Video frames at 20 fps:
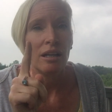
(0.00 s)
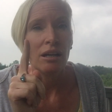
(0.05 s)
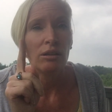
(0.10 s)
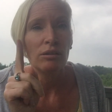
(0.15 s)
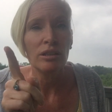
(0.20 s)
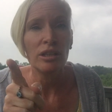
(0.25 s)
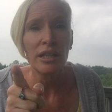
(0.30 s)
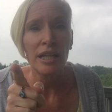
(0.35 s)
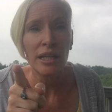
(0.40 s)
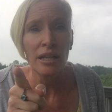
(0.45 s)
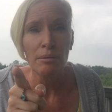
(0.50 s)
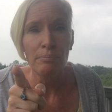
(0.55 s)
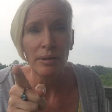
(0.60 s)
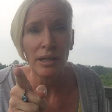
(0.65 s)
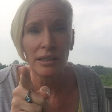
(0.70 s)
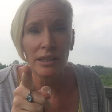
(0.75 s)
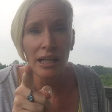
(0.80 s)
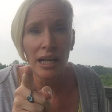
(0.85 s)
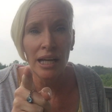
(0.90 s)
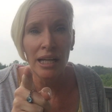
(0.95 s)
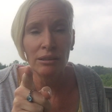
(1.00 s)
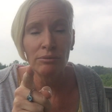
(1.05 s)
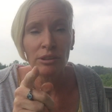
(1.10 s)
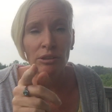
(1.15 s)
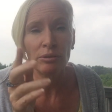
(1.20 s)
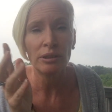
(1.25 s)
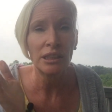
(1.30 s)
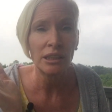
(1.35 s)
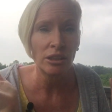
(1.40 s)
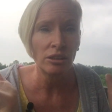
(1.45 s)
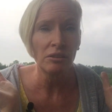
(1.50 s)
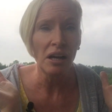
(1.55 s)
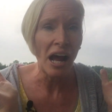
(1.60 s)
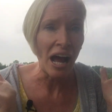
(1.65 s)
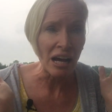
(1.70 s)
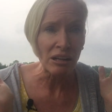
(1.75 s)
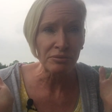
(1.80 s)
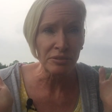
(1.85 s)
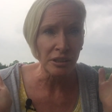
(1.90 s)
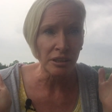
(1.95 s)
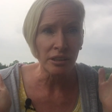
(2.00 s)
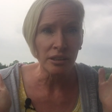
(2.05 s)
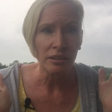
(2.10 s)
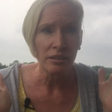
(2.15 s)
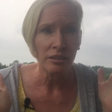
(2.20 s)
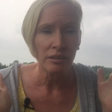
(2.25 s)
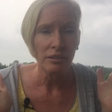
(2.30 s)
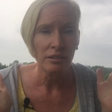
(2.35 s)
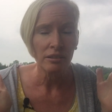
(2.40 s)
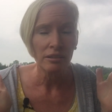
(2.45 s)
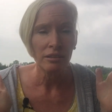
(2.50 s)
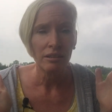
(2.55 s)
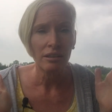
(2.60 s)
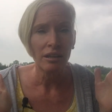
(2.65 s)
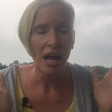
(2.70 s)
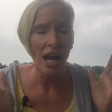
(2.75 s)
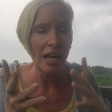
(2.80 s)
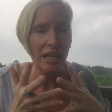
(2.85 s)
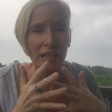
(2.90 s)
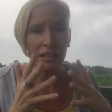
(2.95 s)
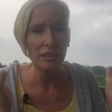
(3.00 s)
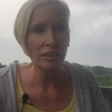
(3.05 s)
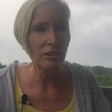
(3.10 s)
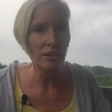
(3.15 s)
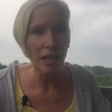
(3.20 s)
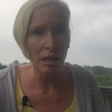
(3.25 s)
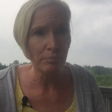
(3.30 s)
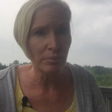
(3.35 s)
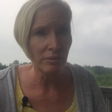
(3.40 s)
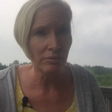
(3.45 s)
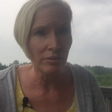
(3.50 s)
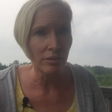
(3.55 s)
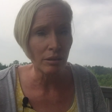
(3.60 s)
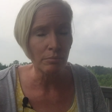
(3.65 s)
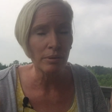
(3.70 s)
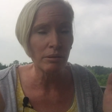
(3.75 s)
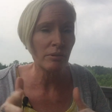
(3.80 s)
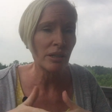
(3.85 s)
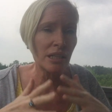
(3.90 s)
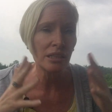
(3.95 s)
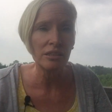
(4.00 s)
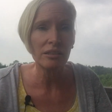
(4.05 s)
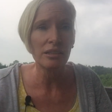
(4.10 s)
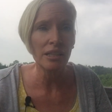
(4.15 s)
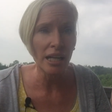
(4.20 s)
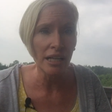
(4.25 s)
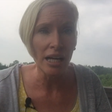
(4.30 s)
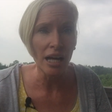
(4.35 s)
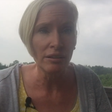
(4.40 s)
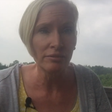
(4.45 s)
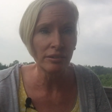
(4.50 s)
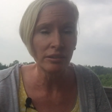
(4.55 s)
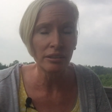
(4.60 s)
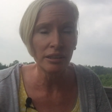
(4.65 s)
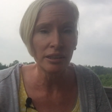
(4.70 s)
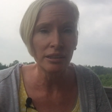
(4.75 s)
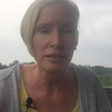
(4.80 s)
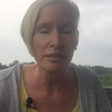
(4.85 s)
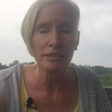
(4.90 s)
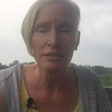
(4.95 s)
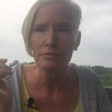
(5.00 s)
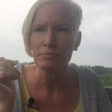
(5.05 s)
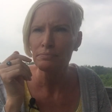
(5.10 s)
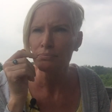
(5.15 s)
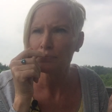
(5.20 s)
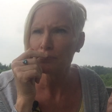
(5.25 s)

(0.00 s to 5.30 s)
or look it up online, which we can do after. I didn't do that before, but we could do that after this.